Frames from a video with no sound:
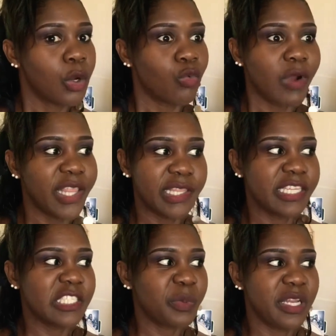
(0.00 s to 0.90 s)
rather than
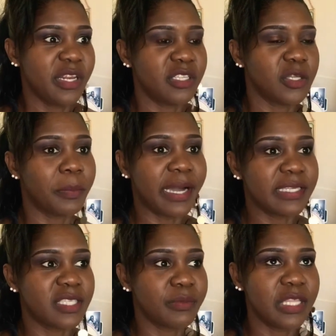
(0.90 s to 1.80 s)
spending it to buy
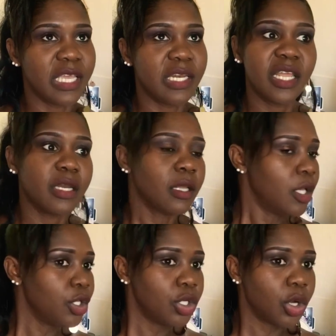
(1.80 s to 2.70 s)
something and then,
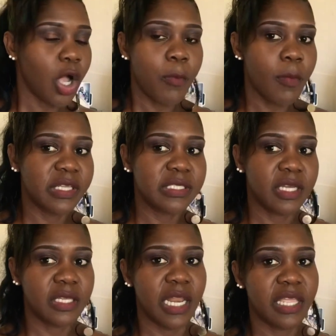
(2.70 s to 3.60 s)
you know, a couple months down
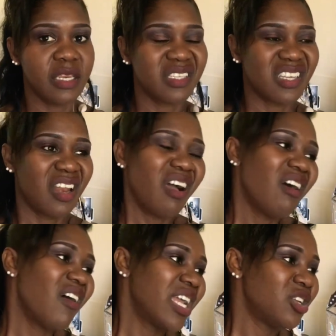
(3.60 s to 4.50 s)
the line you decide, oh,
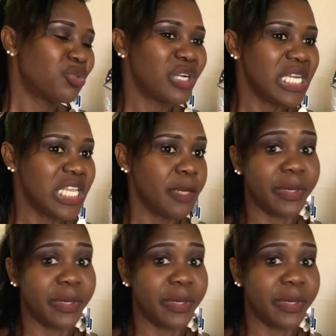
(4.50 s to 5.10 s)
I don't really need it.